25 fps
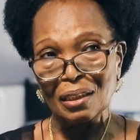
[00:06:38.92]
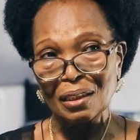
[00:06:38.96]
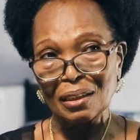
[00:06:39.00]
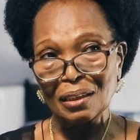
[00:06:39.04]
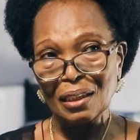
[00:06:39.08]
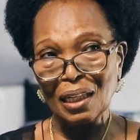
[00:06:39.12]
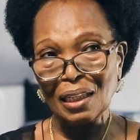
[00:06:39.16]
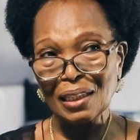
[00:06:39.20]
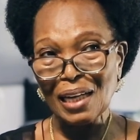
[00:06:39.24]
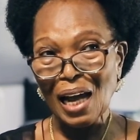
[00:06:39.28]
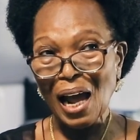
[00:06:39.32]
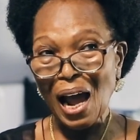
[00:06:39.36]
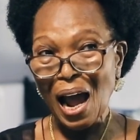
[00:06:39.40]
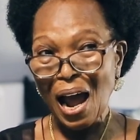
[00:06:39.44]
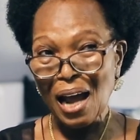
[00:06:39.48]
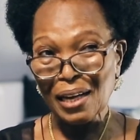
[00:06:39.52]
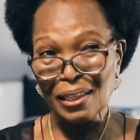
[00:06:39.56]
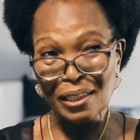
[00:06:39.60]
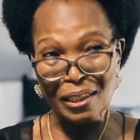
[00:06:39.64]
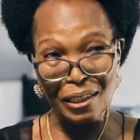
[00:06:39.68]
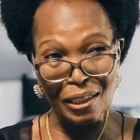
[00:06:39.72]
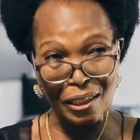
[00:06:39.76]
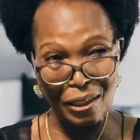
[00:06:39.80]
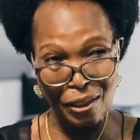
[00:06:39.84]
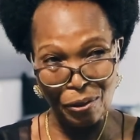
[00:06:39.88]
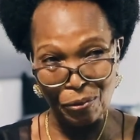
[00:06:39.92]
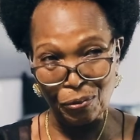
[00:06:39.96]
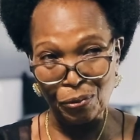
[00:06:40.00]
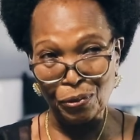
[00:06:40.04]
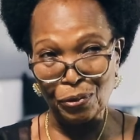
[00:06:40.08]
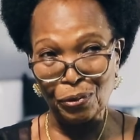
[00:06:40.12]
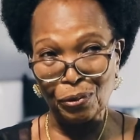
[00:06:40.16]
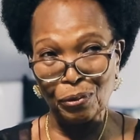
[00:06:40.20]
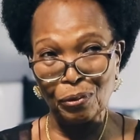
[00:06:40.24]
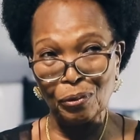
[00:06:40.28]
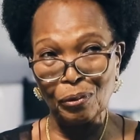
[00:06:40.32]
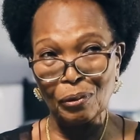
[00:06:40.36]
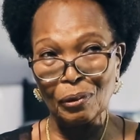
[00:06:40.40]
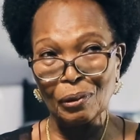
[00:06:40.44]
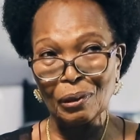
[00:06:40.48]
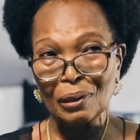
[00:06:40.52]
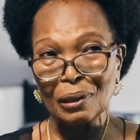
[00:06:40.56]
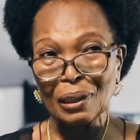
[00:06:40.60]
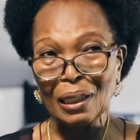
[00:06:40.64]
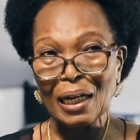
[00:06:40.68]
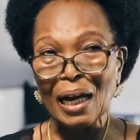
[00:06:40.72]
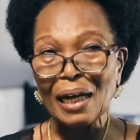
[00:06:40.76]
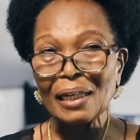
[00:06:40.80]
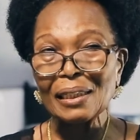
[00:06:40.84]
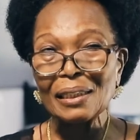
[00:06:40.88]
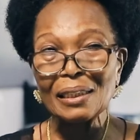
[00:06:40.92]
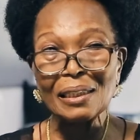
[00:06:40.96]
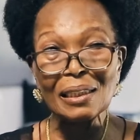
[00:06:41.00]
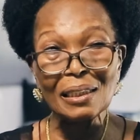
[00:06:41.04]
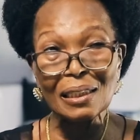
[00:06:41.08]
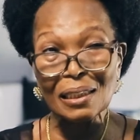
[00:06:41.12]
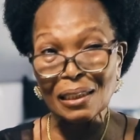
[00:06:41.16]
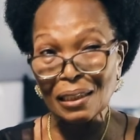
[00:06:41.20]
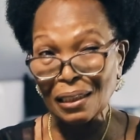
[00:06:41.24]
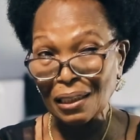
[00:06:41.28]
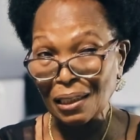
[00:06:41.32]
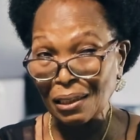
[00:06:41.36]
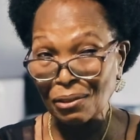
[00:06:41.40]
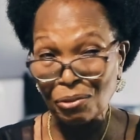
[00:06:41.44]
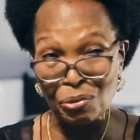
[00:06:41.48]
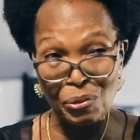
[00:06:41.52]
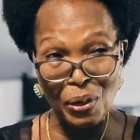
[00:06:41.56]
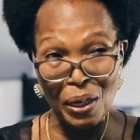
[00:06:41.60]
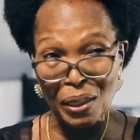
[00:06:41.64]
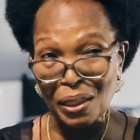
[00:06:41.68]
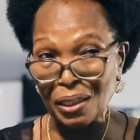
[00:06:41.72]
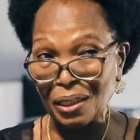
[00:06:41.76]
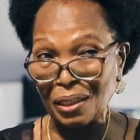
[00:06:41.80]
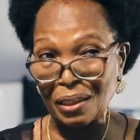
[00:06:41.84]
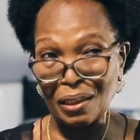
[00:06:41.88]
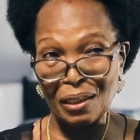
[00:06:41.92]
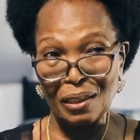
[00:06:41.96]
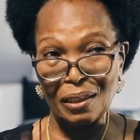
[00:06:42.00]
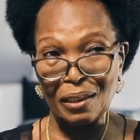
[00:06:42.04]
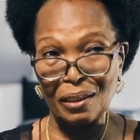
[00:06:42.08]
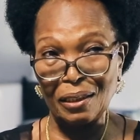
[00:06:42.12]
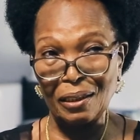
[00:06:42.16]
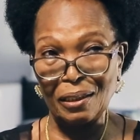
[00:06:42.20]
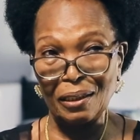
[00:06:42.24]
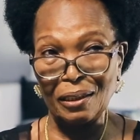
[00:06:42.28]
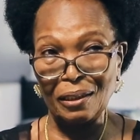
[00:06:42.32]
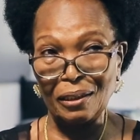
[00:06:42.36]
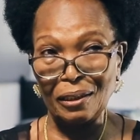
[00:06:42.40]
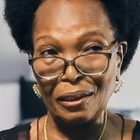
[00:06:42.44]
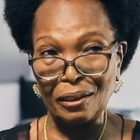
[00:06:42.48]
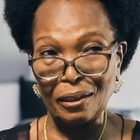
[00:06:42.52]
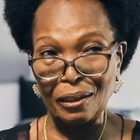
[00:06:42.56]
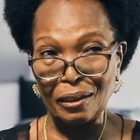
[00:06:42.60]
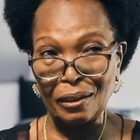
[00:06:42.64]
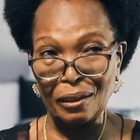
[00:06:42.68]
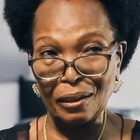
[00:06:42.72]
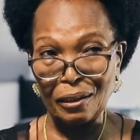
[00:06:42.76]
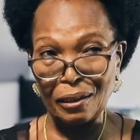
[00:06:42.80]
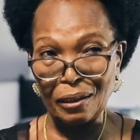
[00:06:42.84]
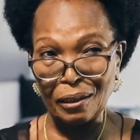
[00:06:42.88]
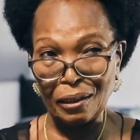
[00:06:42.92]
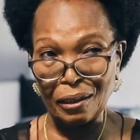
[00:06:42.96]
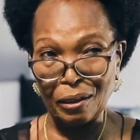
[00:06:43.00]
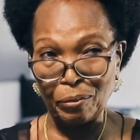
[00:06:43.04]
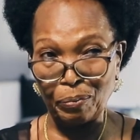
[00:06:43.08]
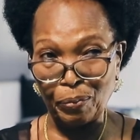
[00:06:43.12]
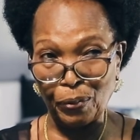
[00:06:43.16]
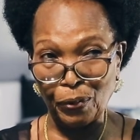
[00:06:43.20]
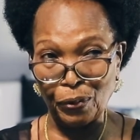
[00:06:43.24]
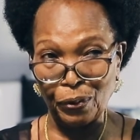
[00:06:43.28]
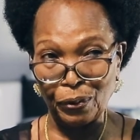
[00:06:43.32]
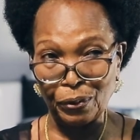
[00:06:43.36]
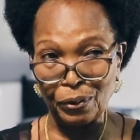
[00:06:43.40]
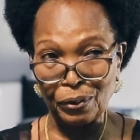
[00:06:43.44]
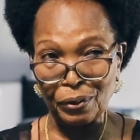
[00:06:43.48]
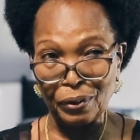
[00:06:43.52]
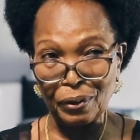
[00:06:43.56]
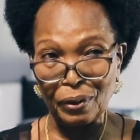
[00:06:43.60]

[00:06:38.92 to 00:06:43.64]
then that attitude can disintegrate the board.